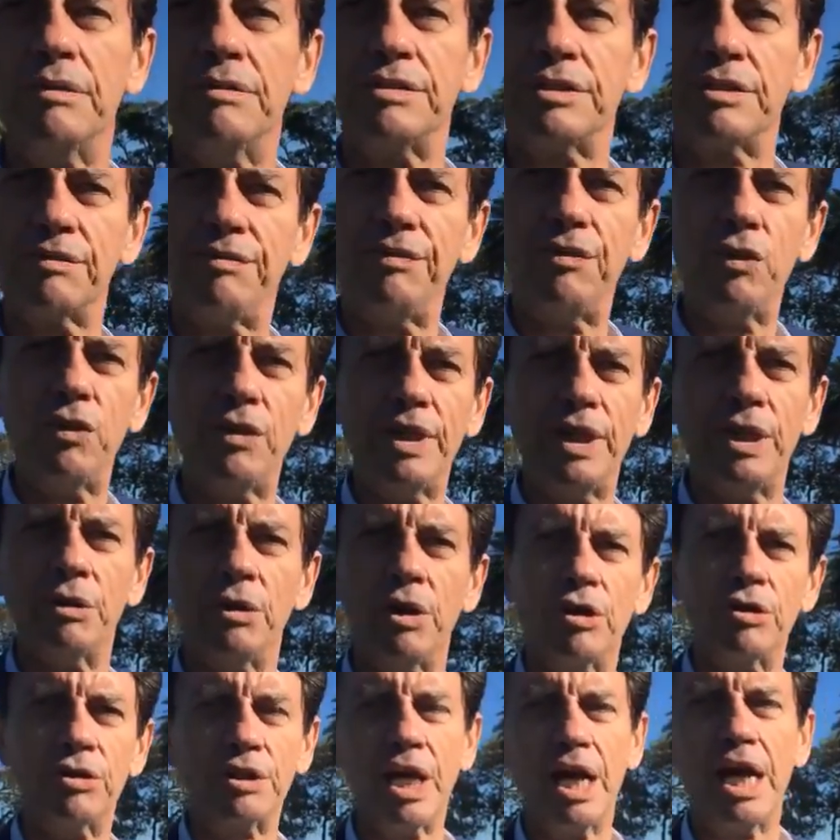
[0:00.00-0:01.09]
It's a
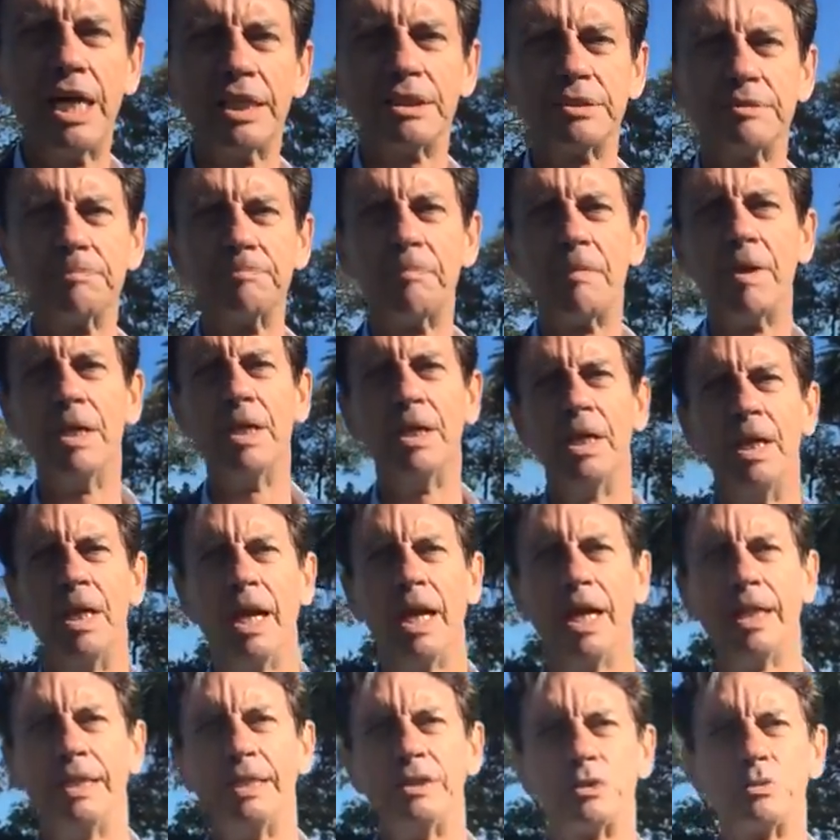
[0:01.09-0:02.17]
4-year-old garden,
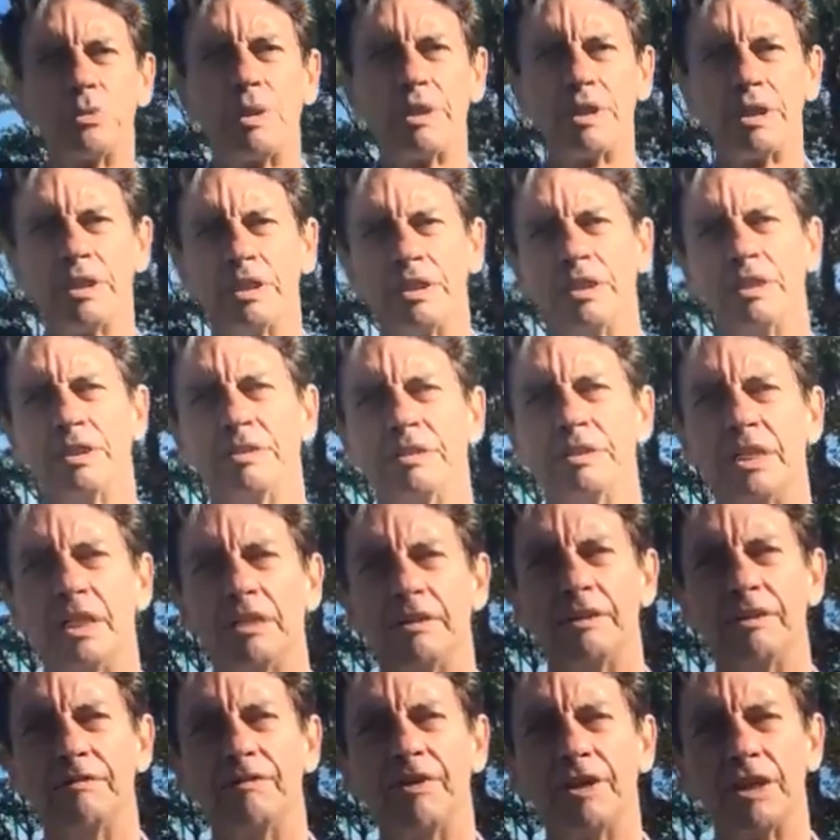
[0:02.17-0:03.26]
and it's one of the
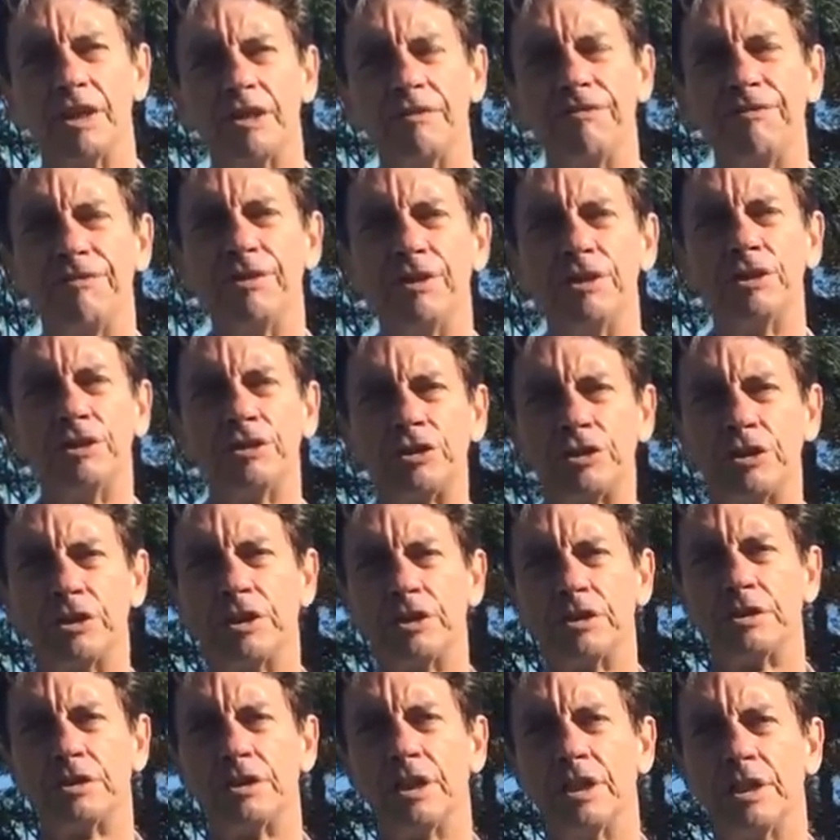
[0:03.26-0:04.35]
very first
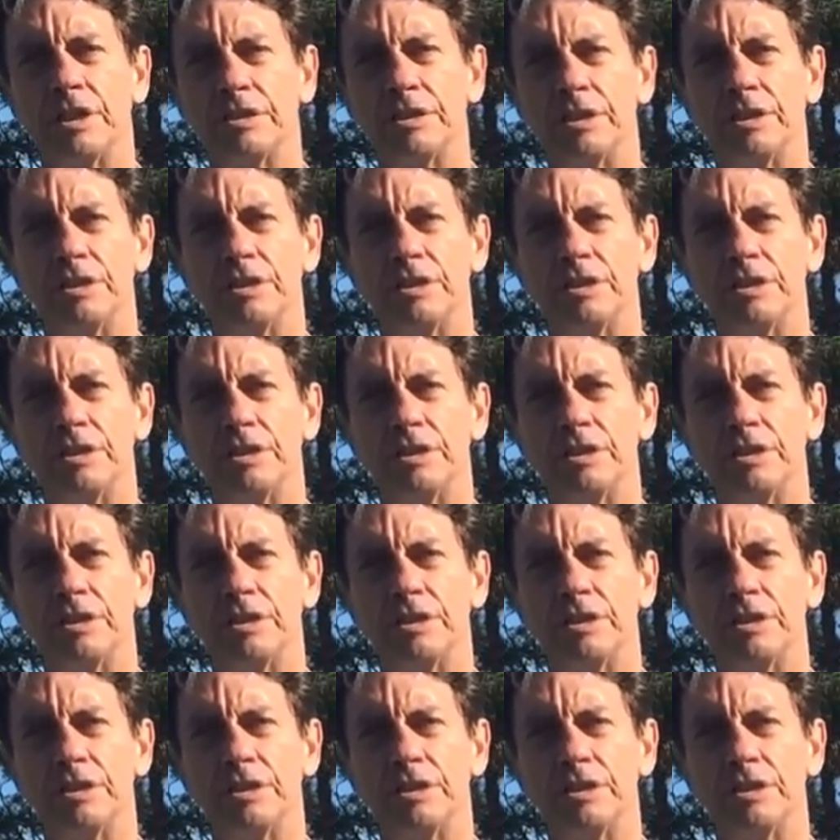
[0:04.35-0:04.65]
that